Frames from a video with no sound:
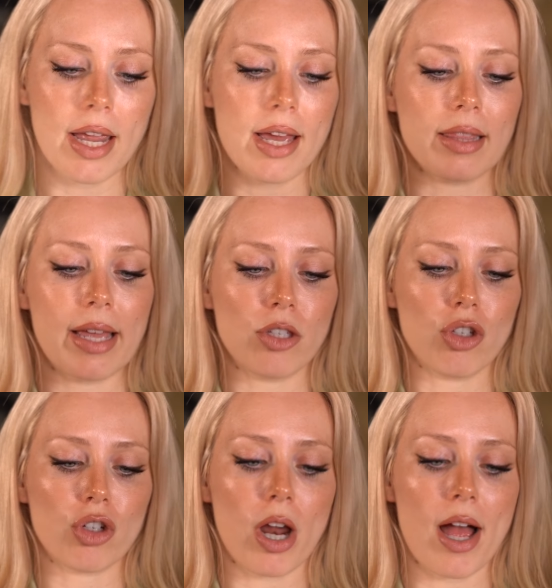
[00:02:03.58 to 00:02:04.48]
and
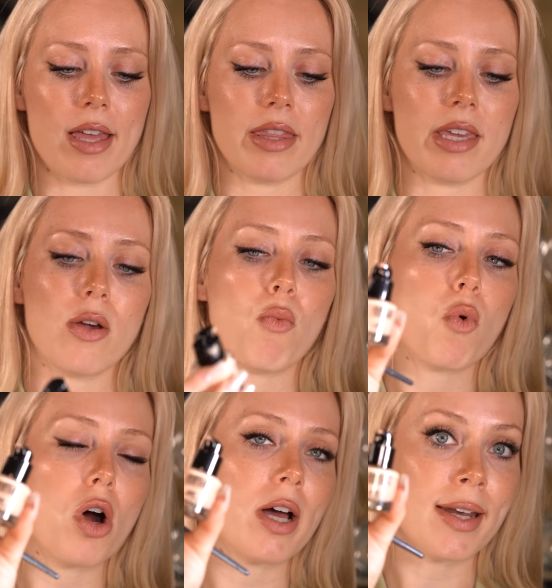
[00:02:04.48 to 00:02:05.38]
let's try the
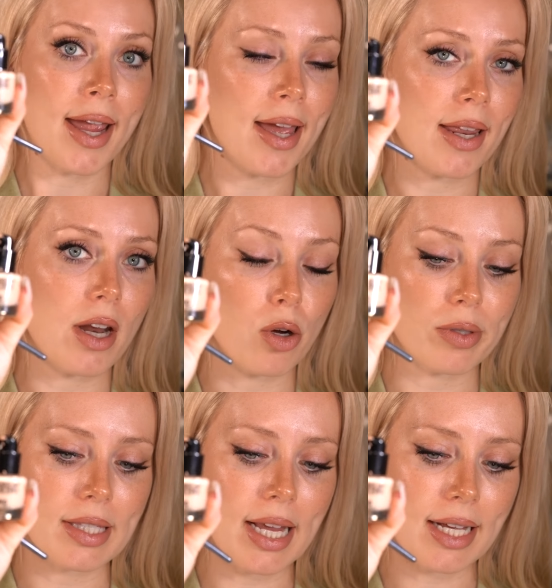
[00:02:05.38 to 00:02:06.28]
1 and
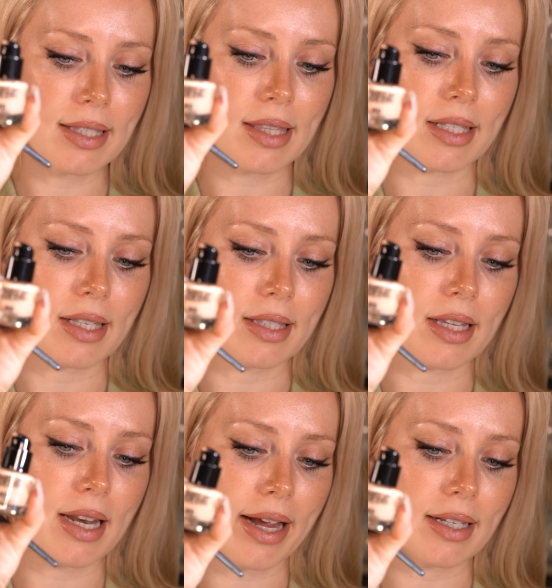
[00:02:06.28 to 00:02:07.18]
06. This is
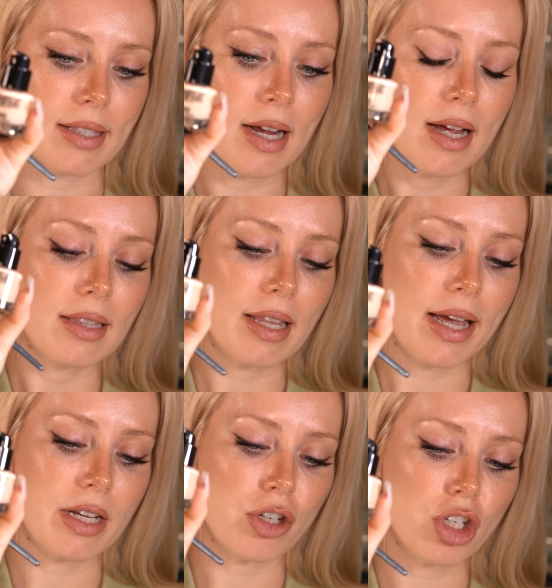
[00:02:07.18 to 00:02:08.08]
the next
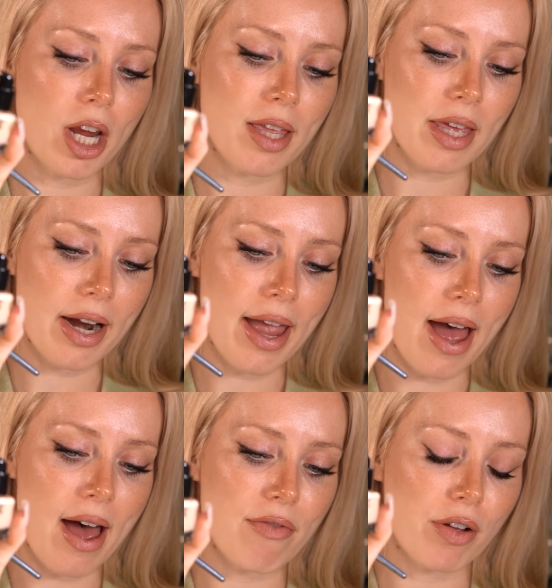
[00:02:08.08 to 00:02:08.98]
lightest shade that I
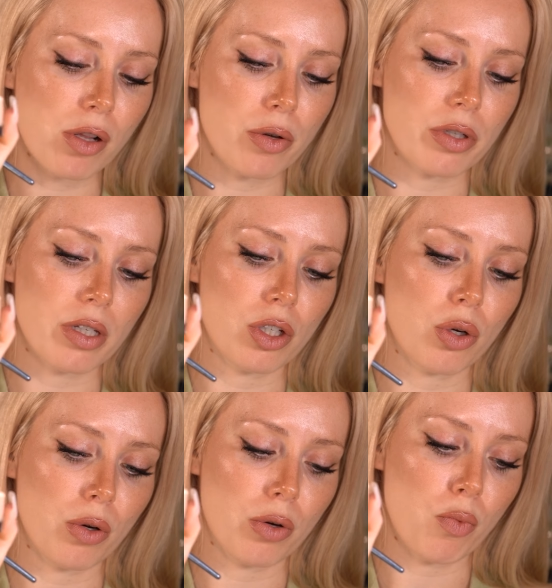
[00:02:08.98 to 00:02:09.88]
have,
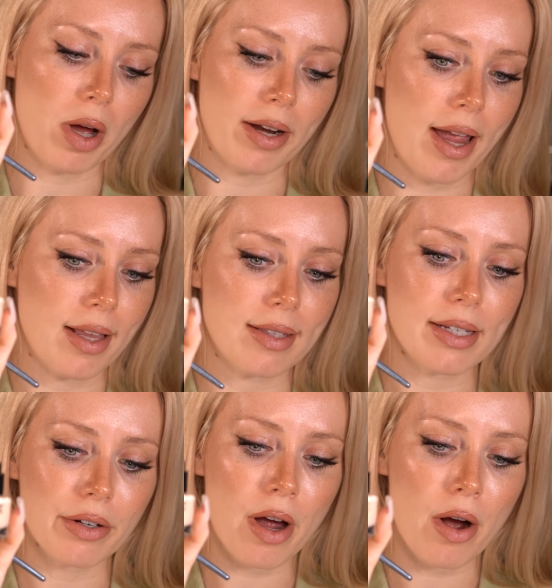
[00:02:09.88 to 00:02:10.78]
closest to a 1 and
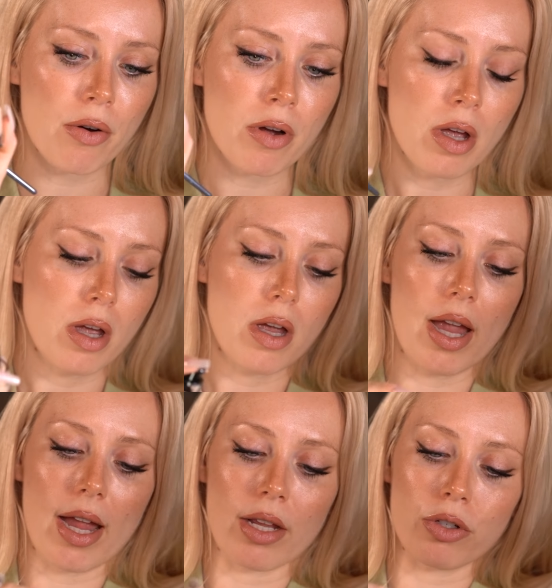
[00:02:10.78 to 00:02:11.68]
0.
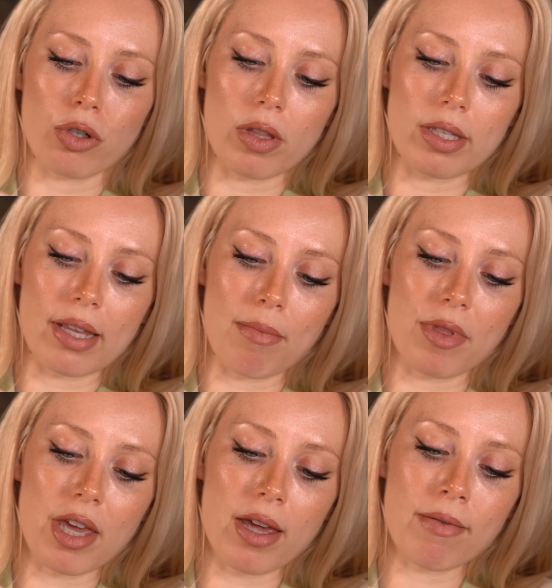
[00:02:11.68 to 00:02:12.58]
And you'll do the same
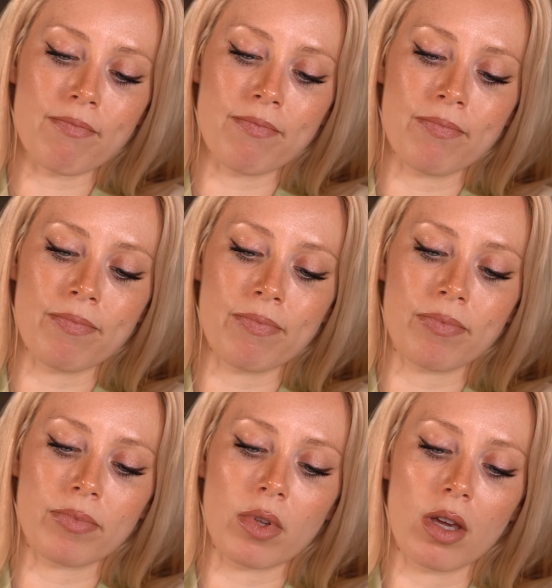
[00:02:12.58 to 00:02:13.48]
thing.
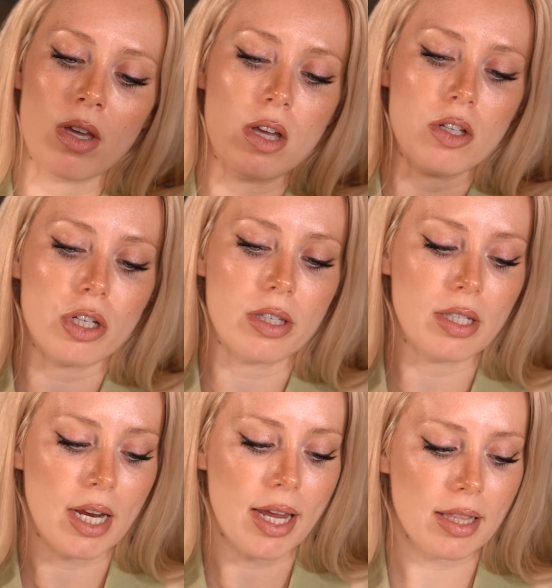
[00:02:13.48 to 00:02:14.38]

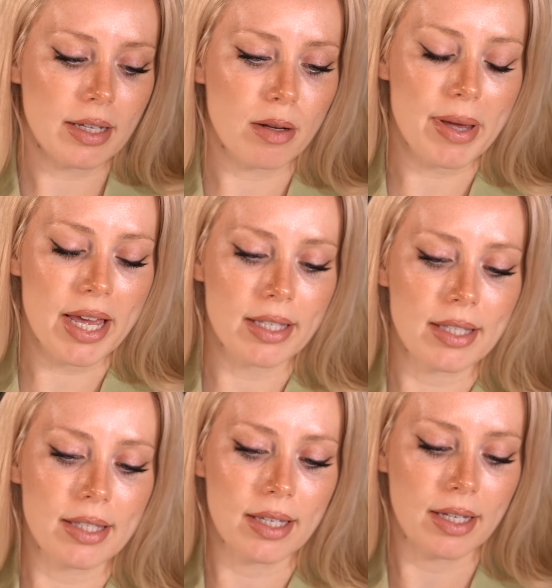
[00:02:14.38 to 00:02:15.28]
Just take a little
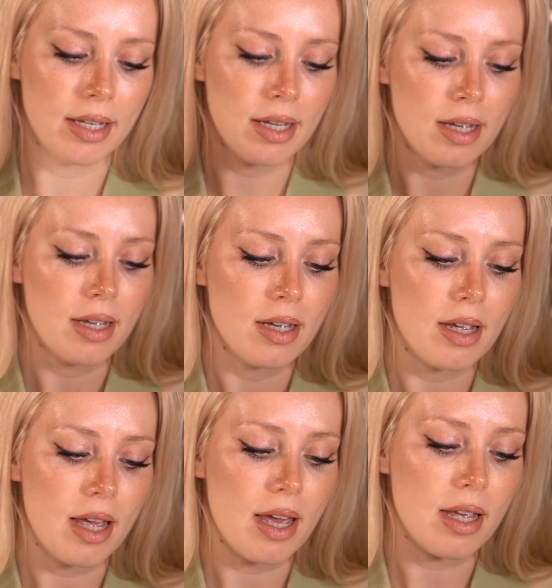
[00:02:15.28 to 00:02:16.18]
bit
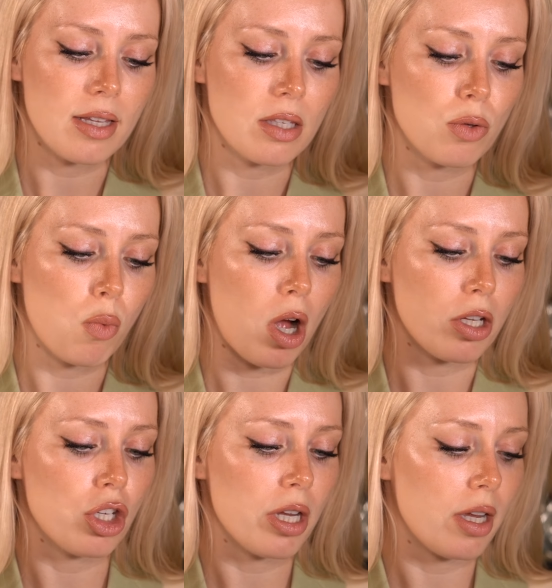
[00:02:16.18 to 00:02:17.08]
and
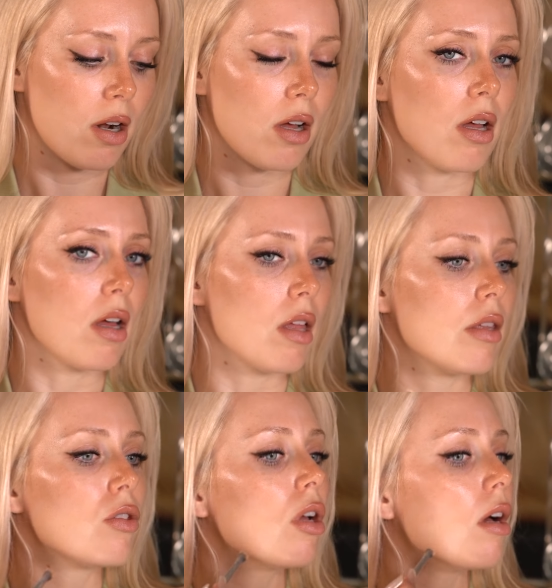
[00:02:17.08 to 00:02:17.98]
swatch it on
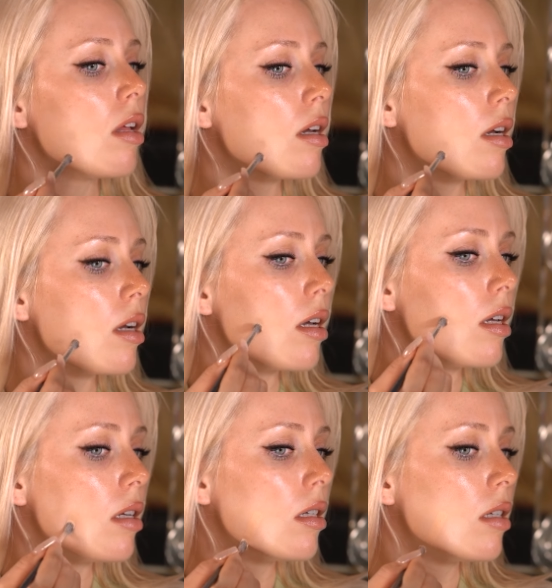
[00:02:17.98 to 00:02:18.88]
the
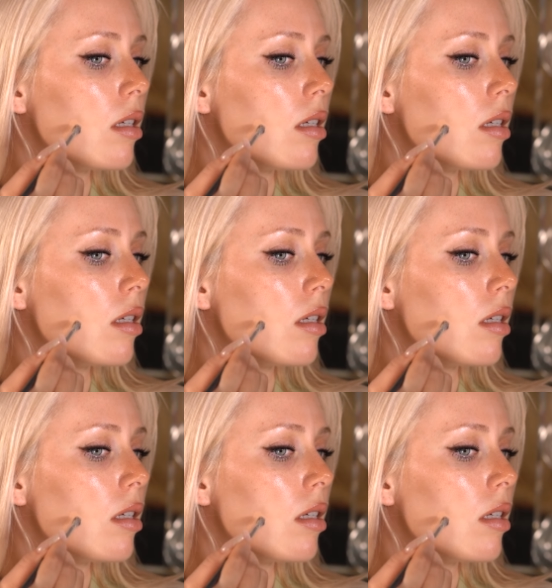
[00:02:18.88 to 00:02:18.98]
jawline.